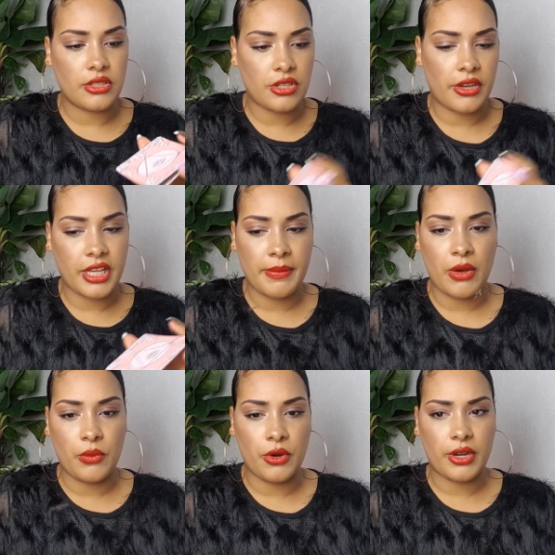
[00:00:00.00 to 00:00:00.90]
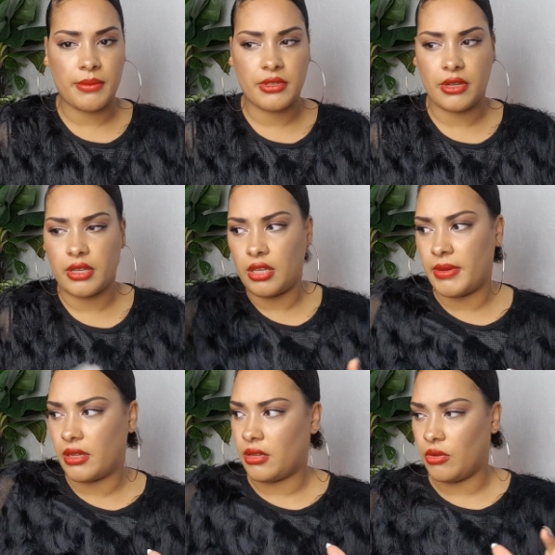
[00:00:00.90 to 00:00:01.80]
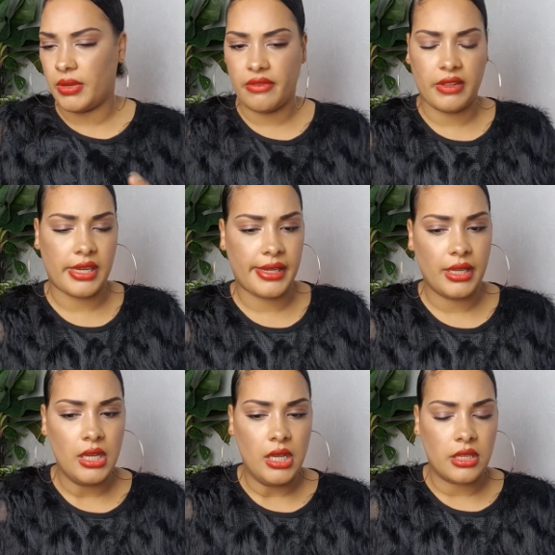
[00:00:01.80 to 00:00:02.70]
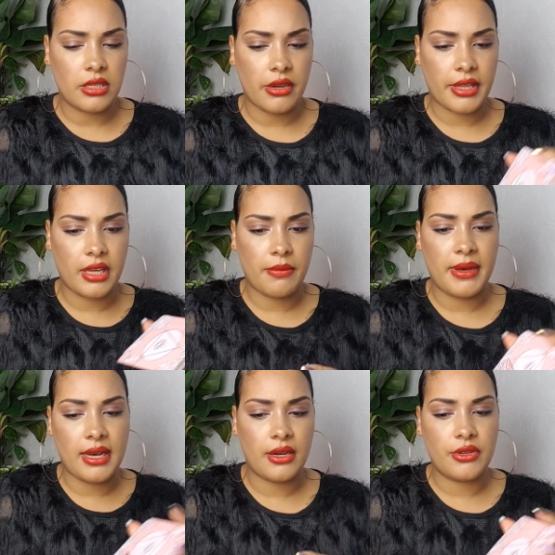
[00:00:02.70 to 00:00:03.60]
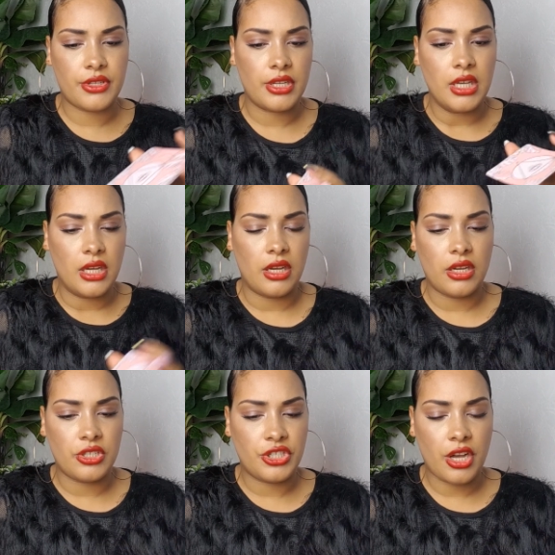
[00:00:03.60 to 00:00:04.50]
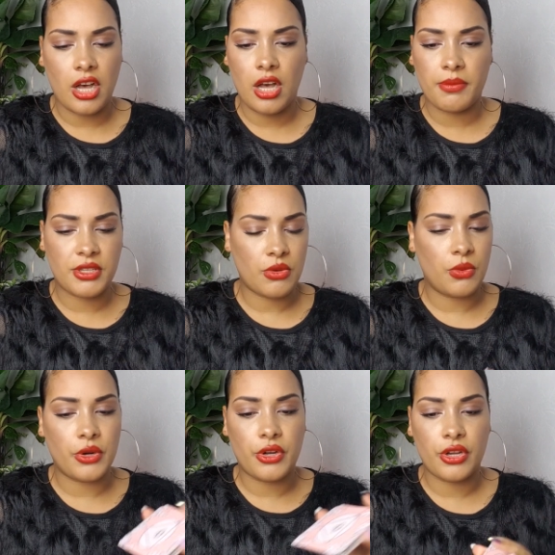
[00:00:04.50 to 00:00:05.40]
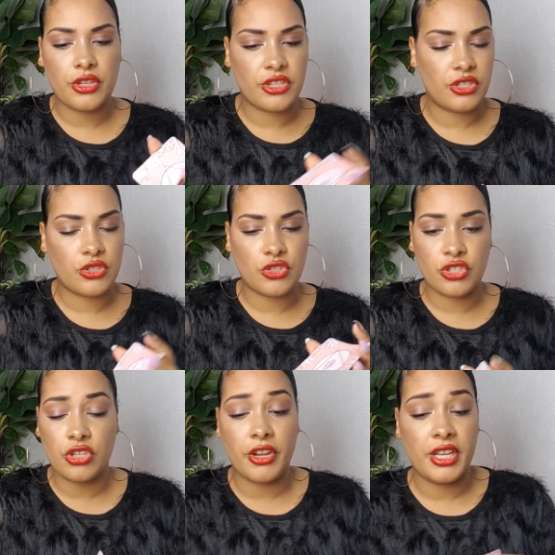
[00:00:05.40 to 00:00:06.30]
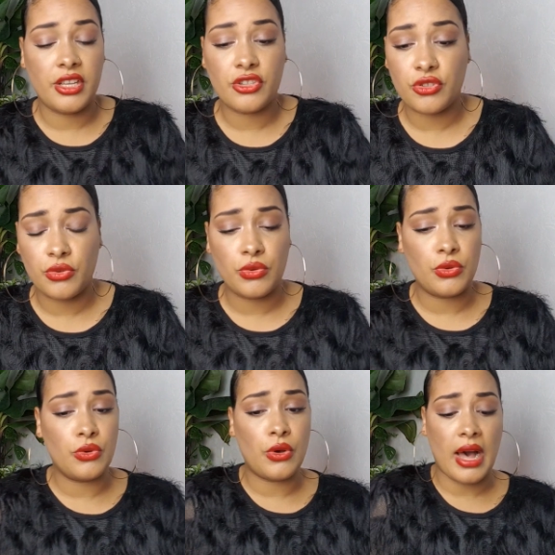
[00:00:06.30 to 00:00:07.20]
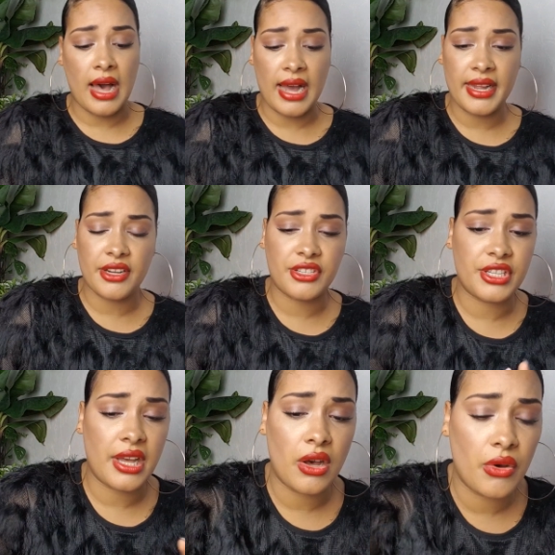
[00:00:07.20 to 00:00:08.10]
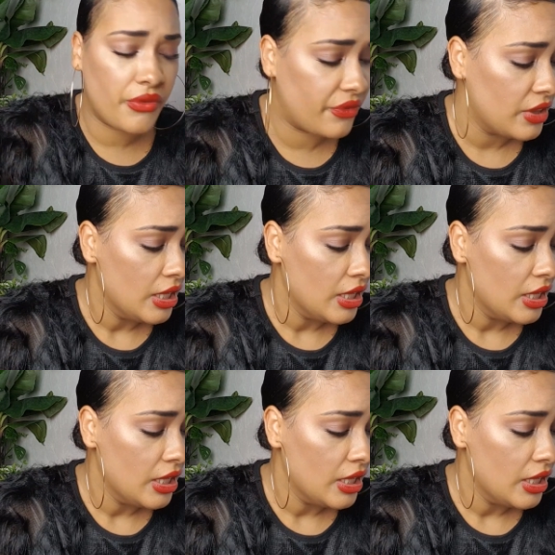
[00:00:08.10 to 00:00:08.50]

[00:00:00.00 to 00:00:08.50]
Talking about work, I'm talking about, go away, fly. Talking about uh, jobs, works, study, school, higher self,